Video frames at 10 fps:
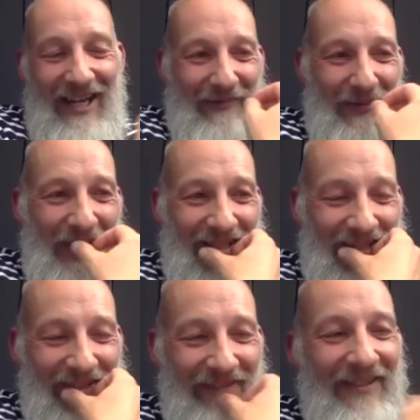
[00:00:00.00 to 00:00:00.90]
in
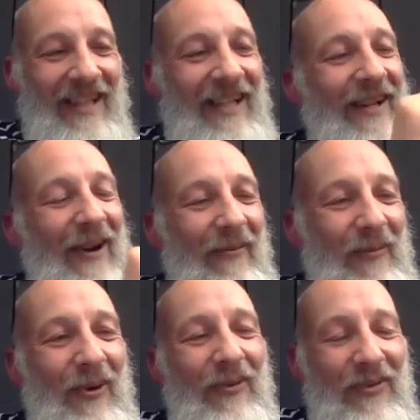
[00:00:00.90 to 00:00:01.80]
Bristol and
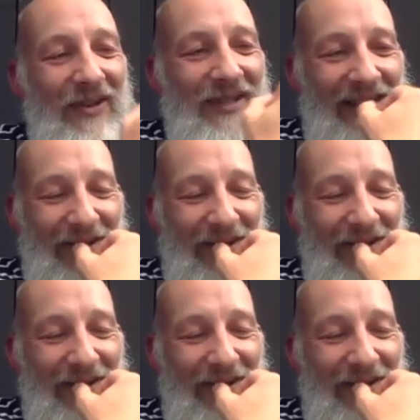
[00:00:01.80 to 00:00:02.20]
walked through the dinner